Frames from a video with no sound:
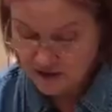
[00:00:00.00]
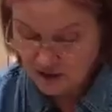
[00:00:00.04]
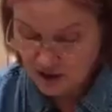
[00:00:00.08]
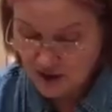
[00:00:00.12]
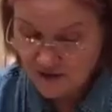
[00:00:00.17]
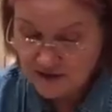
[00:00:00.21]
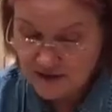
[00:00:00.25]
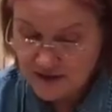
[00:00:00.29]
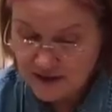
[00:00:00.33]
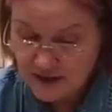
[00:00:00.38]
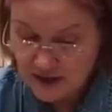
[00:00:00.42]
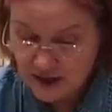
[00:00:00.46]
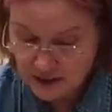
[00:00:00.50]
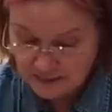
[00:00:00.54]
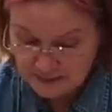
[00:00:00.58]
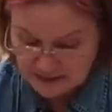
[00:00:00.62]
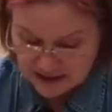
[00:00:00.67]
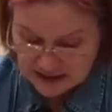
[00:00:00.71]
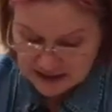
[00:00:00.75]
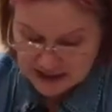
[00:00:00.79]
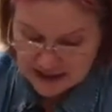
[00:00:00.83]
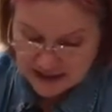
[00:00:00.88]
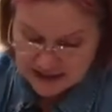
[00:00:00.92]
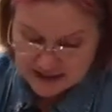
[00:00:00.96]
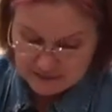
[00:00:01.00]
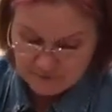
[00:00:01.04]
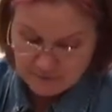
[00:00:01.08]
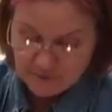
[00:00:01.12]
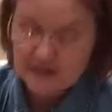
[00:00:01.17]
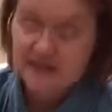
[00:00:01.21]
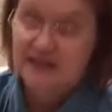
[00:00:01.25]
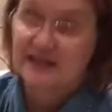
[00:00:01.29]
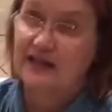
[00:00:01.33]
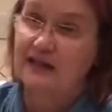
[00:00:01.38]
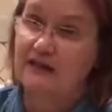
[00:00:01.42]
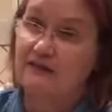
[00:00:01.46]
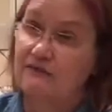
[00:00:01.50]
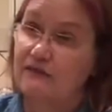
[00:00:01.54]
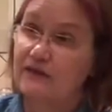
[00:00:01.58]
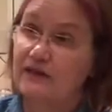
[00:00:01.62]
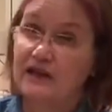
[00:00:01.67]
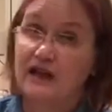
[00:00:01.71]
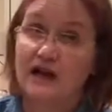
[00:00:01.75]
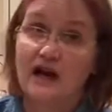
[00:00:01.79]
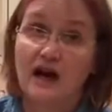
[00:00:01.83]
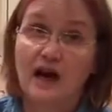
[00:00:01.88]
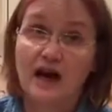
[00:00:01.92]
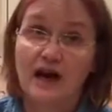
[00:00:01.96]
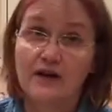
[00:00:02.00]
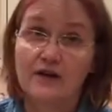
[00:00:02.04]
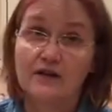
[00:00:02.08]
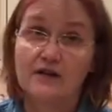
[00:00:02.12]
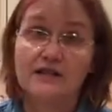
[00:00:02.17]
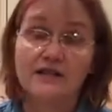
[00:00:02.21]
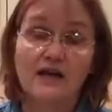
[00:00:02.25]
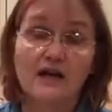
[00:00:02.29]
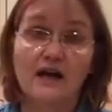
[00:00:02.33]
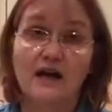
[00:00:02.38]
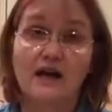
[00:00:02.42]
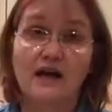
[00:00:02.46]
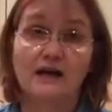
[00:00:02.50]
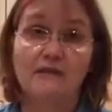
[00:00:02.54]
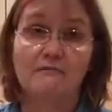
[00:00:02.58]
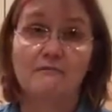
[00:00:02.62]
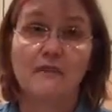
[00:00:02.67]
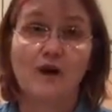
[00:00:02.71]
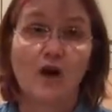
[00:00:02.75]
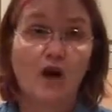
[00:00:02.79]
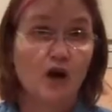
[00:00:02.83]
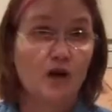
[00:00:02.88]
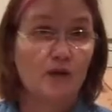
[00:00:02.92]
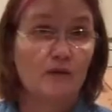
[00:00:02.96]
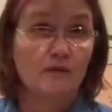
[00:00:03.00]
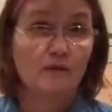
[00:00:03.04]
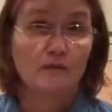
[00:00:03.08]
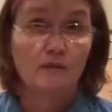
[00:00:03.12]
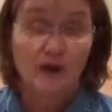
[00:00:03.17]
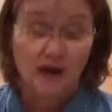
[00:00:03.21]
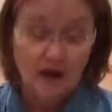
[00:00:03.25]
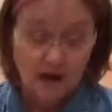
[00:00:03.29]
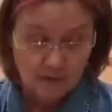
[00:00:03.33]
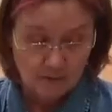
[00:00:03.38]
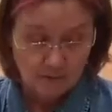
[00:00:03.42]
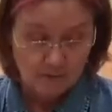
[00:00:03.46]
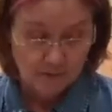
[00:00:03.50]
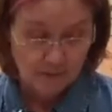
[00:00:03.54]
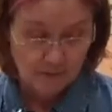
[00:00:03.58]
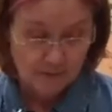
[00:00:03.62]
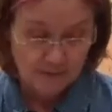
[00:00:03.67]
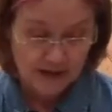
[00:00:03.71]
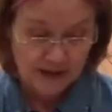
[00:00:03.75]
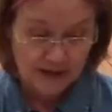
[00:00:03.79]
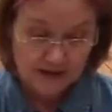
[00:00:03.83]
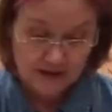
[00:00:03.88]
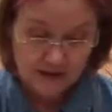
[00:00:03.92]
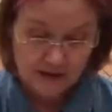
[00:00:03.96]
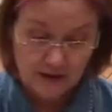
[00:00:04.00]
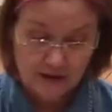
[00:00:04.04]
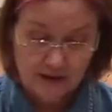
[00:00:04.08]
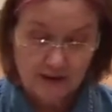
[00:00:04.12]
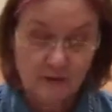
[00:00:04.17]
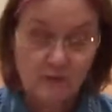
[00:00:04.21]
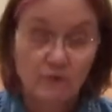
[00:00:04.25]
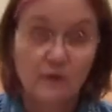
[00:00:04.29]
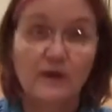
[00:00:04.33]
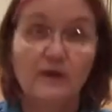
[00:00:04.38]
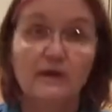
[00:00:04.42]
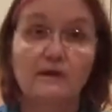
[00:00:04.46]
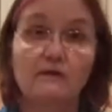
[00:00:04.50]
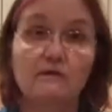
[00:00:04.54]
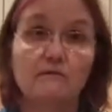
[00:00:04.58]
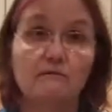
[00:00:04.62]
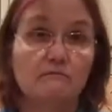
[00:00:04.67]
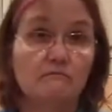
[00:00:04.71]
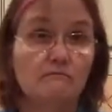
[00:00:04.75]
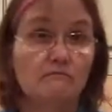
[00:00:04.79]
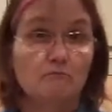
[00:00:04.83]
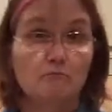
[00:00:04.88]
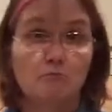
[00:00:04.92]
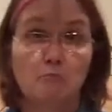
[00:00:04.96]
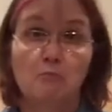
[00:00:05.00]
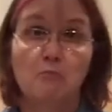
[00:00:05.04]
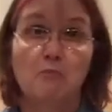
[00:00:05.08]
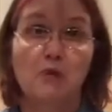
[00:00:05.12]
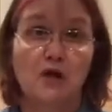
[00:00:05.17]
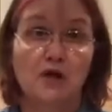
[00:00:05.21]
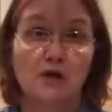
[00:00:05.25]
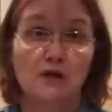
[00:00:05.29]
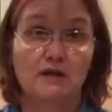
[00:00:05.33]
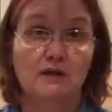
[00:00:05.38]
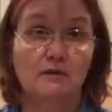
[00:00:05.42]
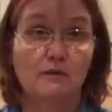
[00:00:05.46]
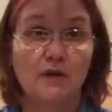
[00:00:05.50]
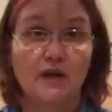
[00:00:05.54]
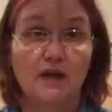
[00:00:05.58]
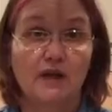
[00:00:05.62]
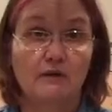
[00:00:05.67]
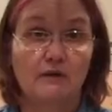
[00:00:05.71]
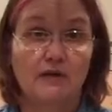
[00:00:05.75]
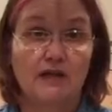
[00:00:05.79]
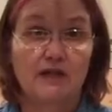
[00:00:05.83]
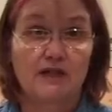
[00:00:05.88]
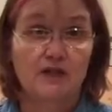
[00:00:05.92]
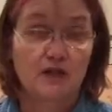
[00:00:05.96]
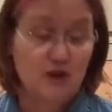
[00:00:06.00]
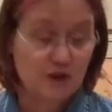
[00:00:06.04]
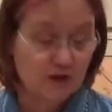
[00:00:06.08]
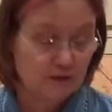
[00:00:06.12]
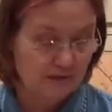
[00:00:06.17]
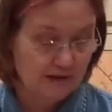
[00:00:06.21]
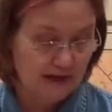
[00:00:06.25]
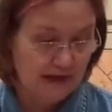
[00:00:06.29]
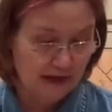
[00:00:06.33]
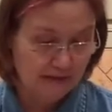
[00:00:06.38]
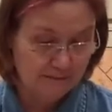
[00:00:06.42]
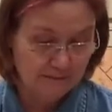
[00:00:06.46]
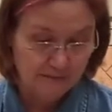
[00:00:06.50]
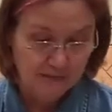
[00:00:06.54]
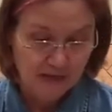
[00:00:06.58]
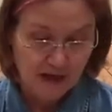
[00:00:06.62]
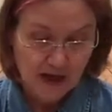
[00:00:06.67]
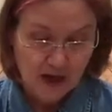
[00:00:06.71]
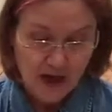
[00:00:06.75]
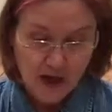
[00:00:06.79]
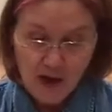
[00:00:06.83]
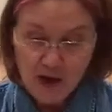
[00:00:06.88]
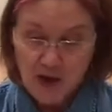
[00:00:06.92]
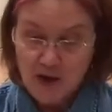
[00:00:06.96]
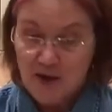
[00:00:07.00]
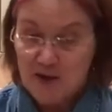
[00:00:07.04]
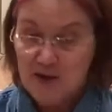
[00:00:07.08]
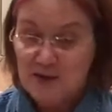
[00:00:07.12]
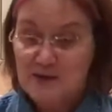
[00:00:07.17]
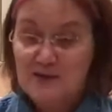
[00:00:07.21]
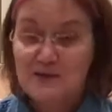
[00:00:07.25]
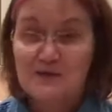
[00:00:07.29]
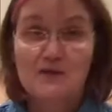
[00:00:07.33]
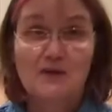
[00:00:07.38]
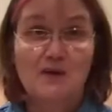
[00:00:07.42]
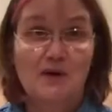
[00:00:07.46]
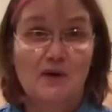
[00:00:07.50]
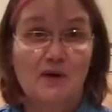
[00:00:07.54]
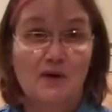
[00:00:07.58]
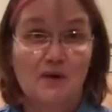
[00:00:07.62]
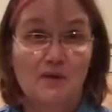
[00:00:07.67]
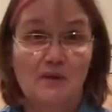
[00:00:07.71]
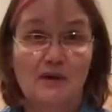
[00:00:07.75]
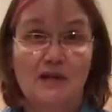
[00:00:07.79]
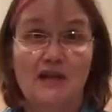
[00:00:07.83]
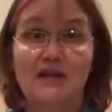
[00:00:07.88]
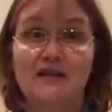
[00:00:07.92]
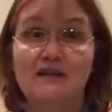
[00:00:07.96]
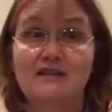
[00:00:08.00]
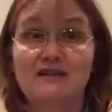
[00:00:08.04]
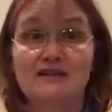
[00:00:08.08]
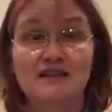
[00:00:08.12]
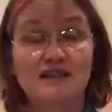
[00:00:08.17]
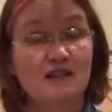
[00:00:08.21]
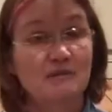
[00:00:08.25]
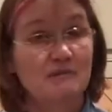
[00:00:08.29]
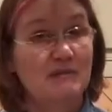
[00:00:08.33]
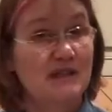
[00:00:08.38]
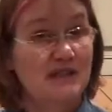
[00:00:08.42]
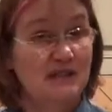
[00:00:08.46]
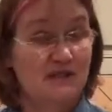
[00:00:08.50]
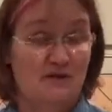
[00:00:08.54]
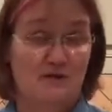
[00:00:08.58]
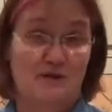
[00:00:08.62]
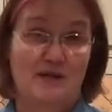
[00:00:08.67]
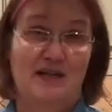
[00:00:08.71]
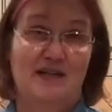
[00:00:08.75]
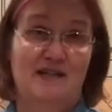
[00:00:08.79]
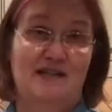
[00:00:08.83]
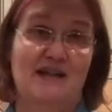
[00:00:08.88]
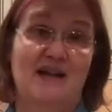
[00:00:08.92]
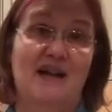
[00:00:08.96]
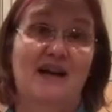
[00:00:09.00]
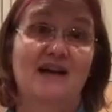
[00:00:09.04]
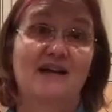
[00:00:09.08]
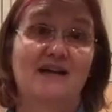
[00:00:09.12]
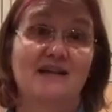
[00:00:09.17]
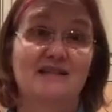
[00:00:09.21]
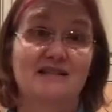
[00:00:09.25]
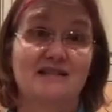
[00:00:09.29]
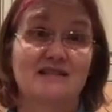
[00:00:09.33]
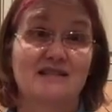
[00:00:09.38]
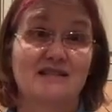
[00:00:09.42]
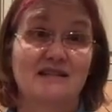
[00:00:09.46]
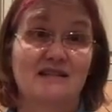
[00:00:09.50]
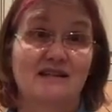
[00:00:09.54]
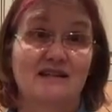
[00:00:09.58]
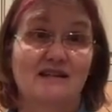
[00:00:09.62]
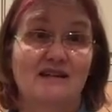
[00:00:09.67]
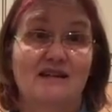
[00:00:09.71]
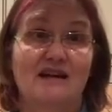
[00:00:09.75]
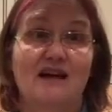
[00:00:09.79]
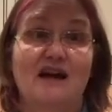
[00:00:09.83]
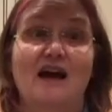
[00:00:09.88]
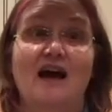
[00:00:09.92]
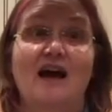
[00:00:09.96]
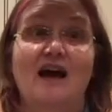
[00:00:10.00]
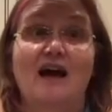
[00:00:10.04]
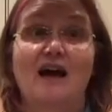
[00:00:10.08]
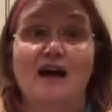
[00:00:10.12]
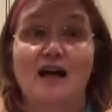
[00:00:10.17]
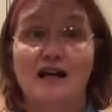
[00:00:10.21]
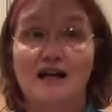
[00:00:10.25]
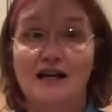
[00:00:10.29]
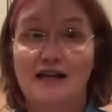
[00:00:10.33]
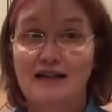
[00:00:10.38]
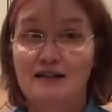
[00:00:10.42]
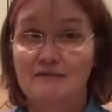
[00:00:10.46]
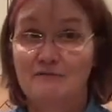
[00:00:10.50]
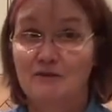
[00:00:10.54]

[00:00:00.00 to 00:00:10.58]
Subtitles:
all the time it needs, if we set it for the higher time, our baked good will burn, and we don't need to do that. So here's going to be the great test. I am